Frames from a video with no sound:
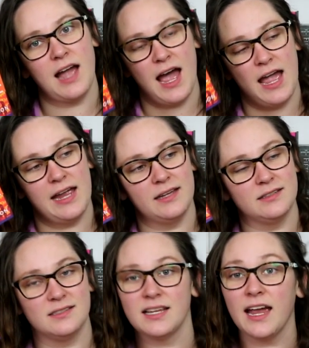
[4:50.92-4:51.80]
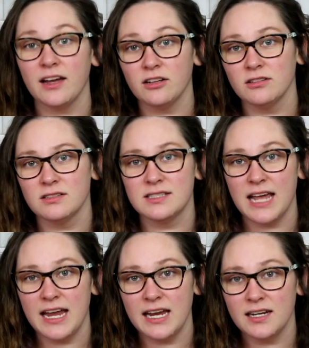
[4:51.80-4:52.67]
guy, Zale,
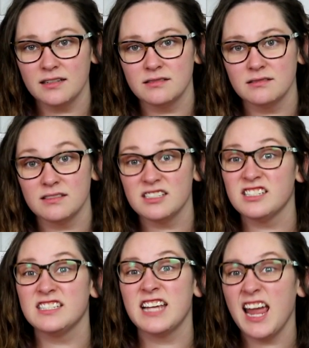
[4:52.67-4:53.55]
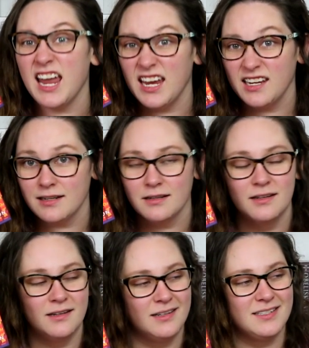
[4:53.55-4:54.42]
Zhade, Zhade
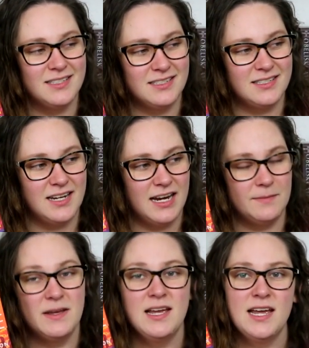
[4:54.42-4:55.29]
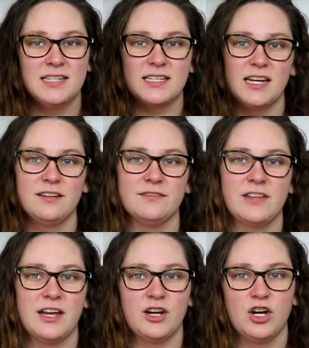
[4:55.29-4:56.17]
is his name, is kind of
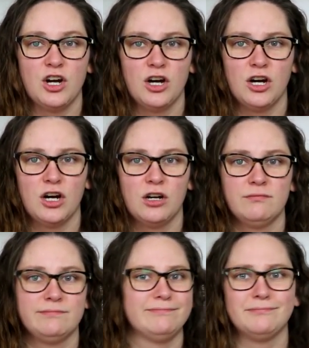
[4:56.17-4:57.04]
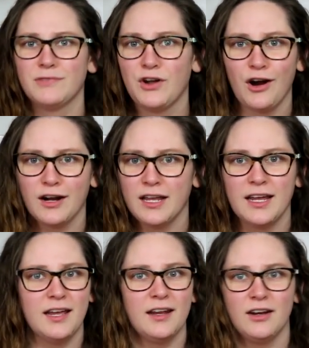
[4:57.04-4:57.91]
like her
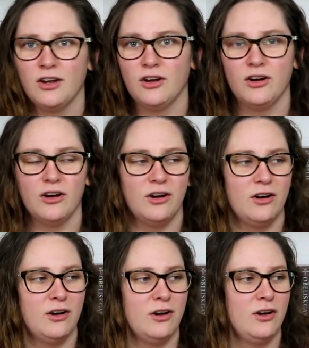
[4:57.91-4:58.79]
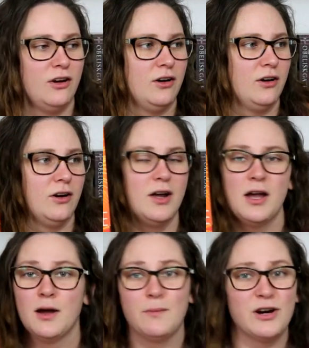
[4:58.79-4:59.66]
guardian, her
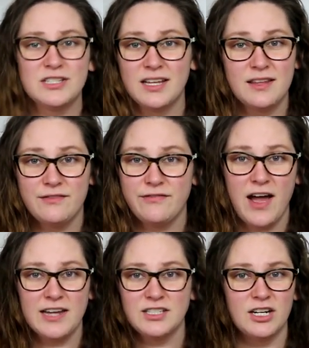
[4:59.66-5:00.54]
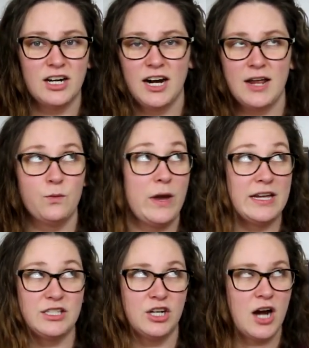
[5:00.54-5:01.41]
person that finds her and
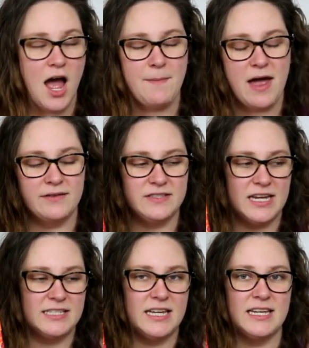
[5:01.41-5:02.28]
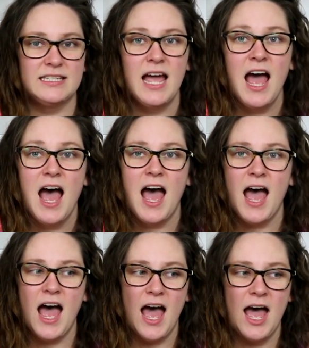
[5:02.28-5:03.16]
wakes her up out of stasis.
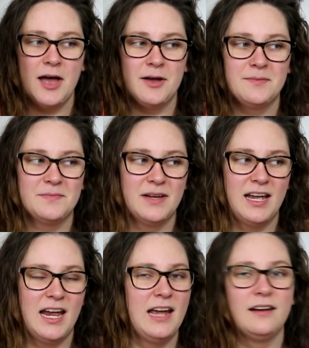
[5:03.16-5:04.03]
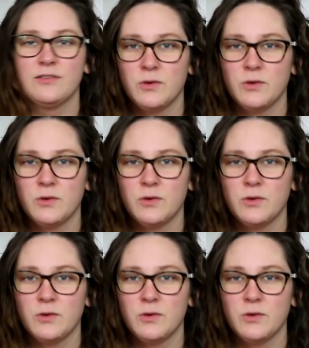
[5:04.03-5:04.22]
Um, and of